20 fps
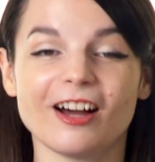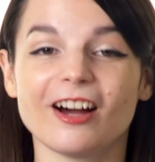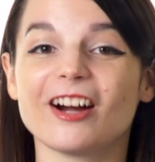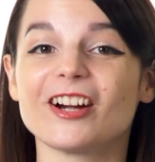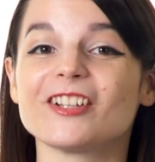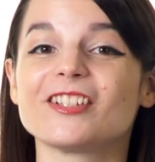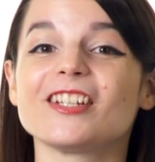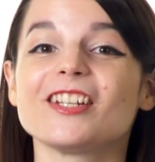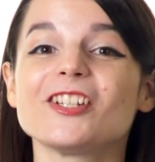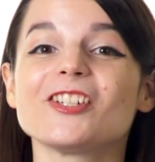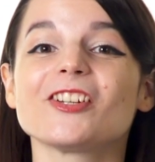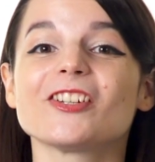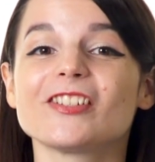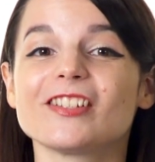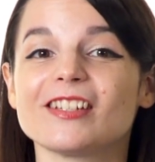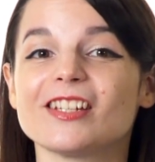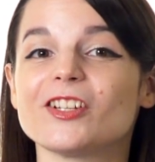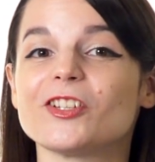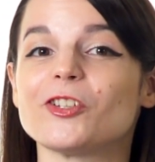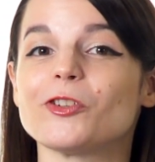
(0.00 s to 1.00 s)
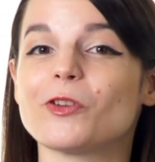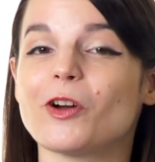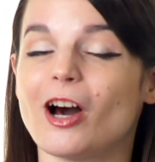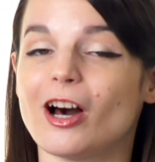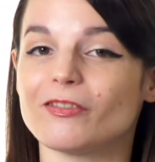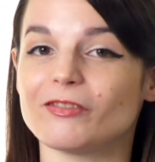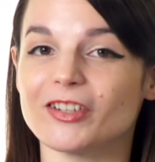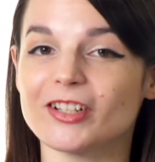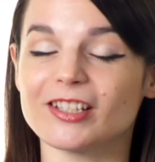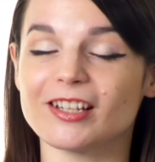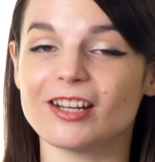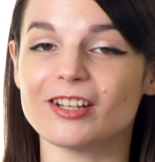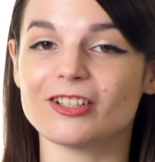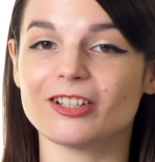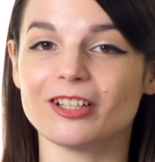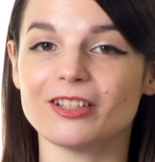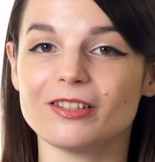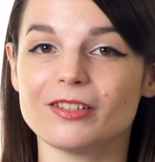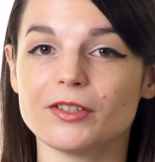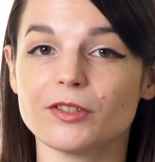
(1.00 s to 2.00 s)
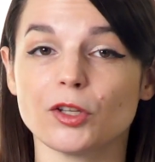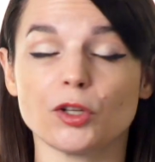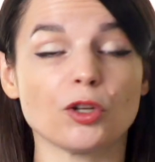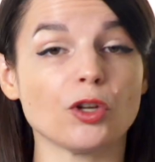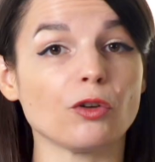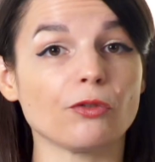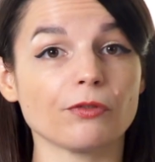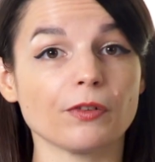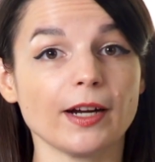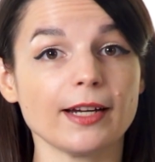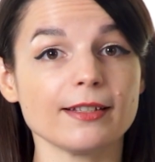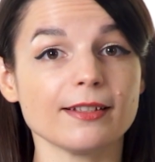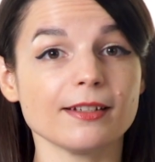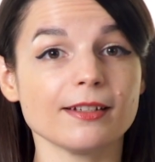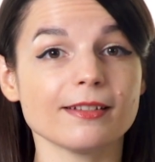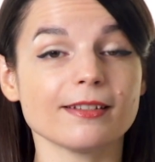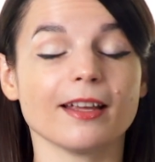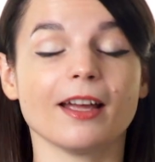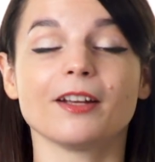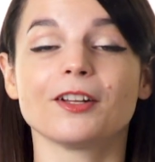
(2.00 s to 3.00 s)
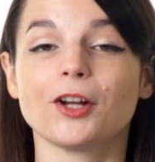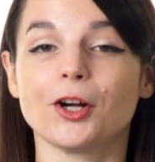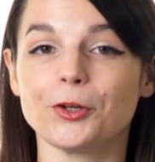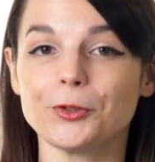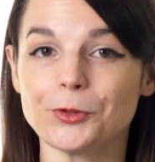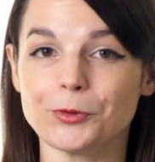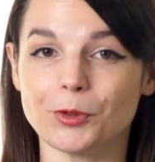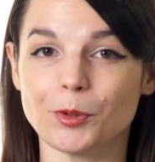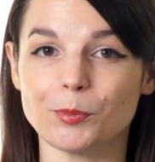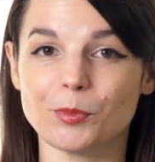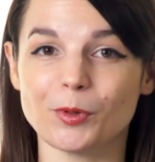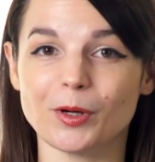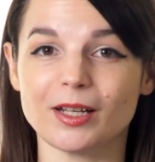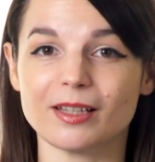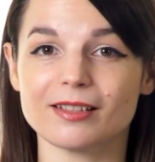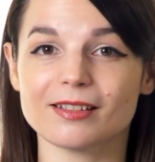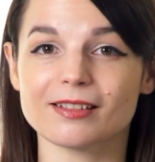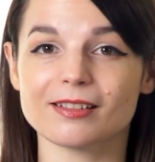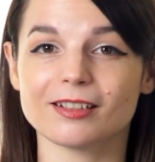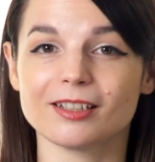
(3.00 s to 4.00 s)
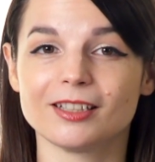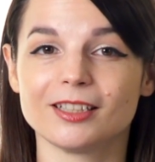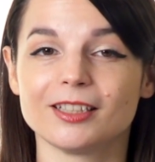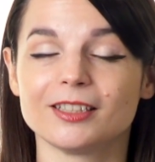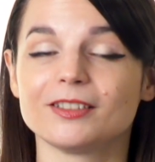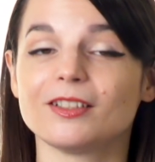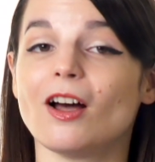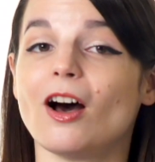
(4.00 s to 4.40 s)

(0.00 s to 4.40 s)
our teachers teach you conversations, new phrases, and cultural points.